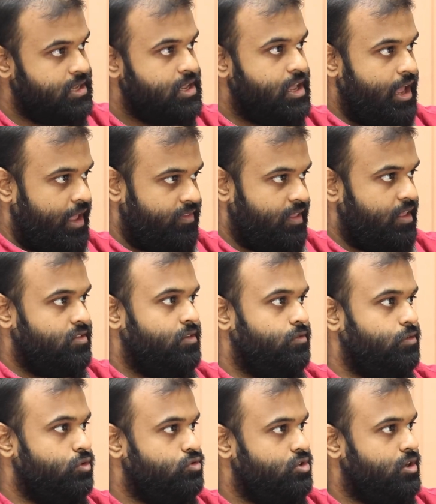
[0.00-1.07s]
And then the
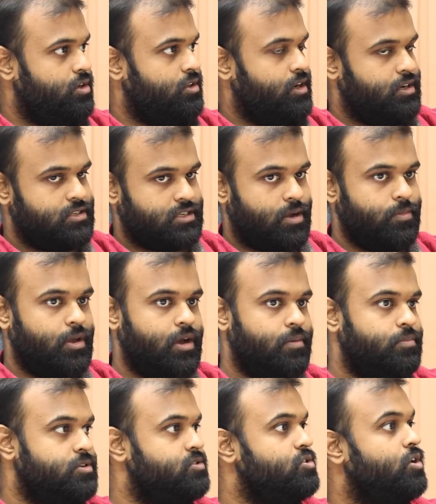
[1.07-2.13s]
future that is coming
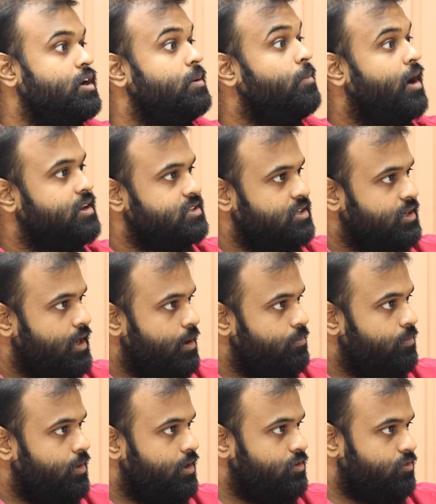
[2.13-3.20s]
up is your demand gen
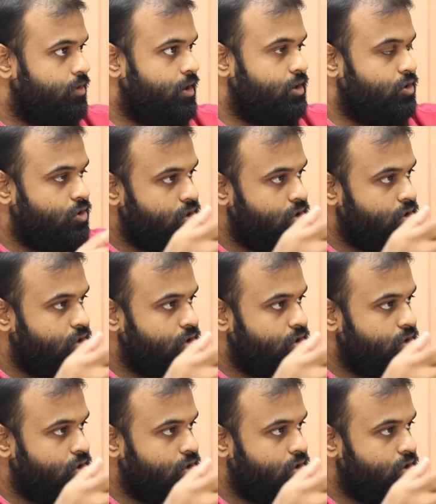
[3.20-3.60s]
campaigns, where,